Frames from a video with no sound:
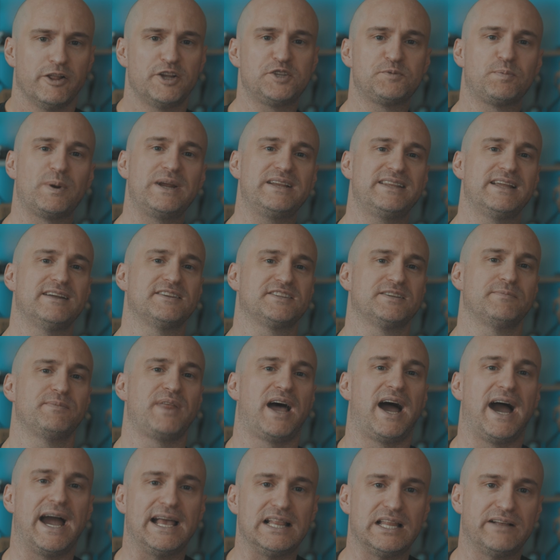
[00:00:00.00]
Let's break down some of
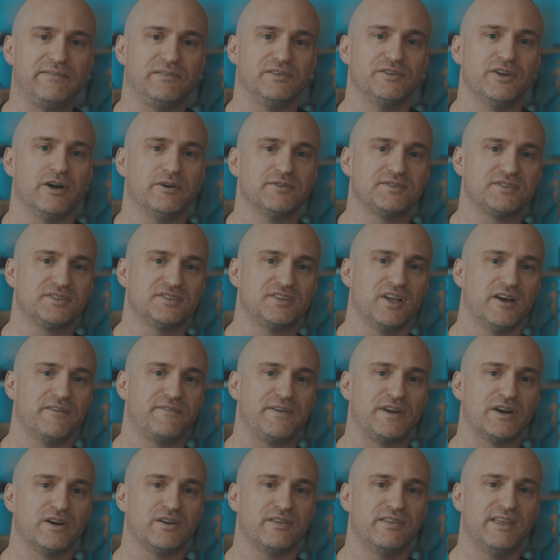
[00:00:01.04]
the high-level notes stuff
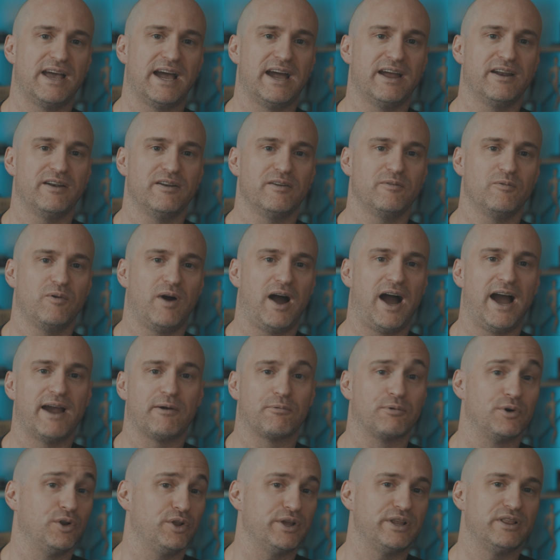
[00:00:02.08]
here that I
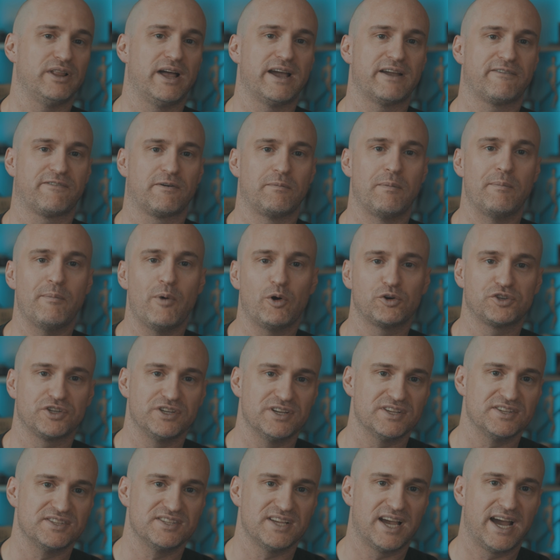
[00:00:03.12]
really like from a
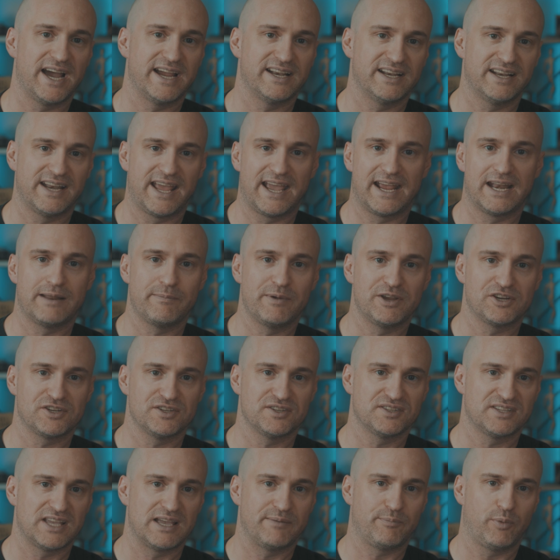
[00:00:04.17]
motion design and
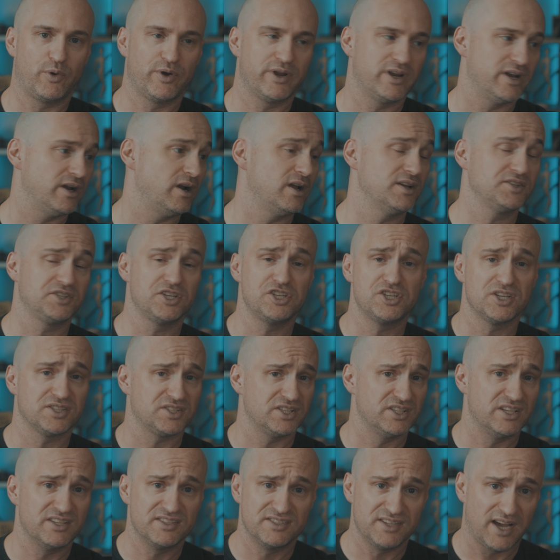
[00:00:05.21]
animation standpoint, and also
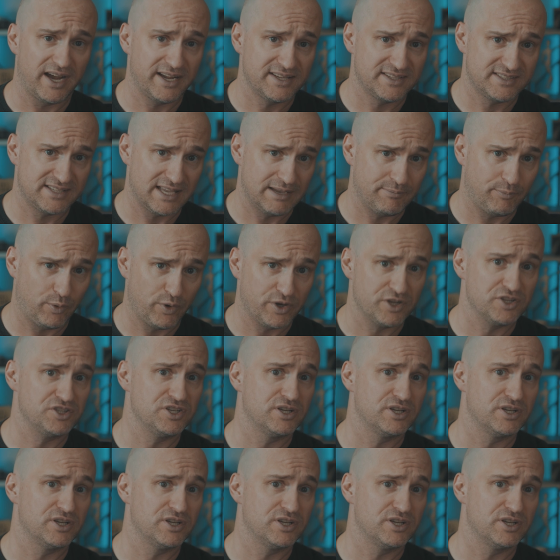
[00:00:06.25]
just a design standpoint in